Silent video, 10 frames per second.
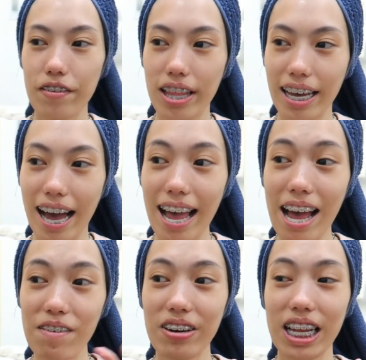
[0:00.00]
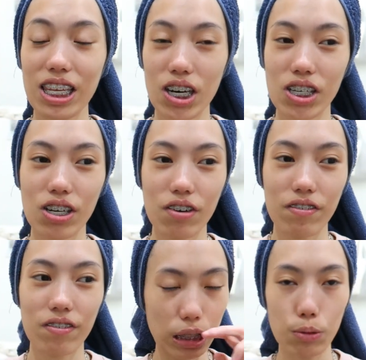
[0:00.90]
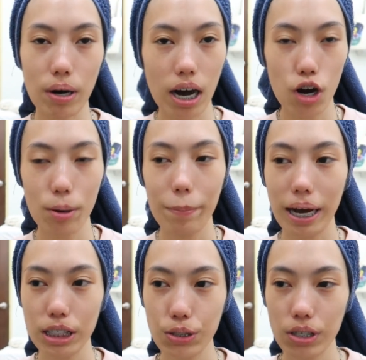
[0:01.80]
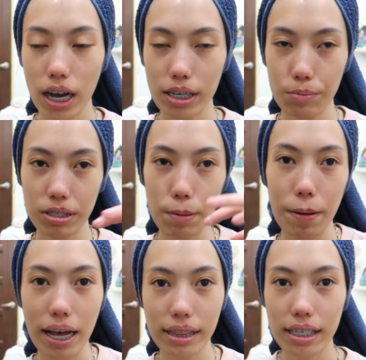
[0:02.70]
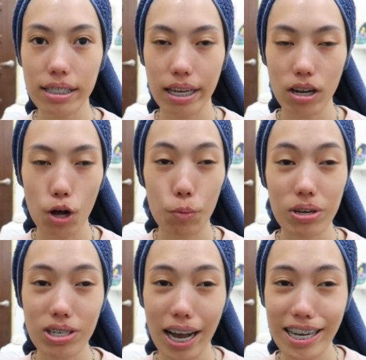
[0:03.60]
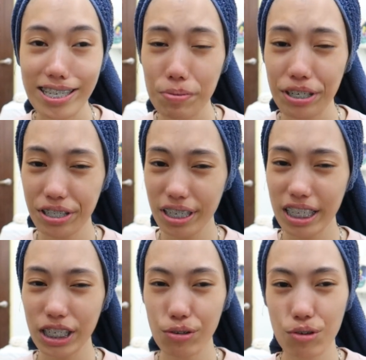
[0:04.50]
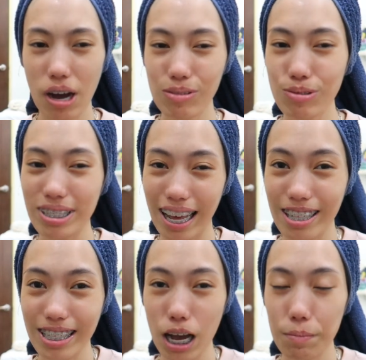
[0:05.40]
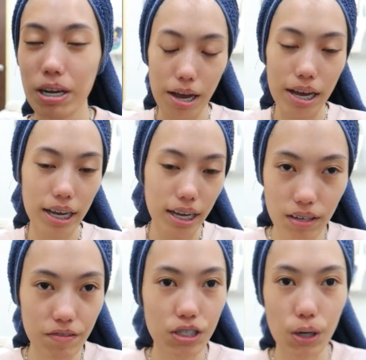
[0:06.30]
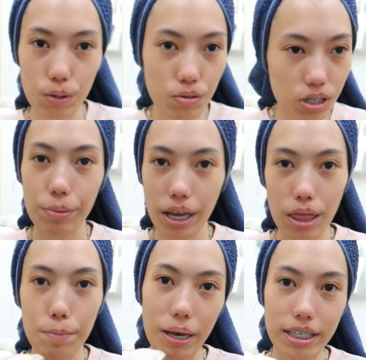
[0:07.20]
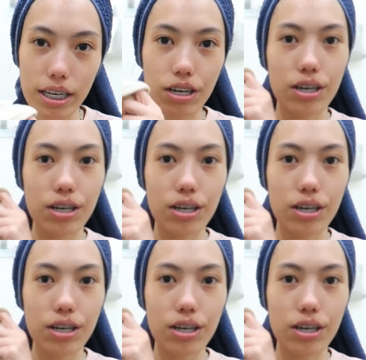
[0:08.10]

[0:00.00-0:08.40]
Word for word: I feel like I have a lot of slua or baju yang ada macam patterns and all, which I personally don't know how to style them. I kind of chose to be the basic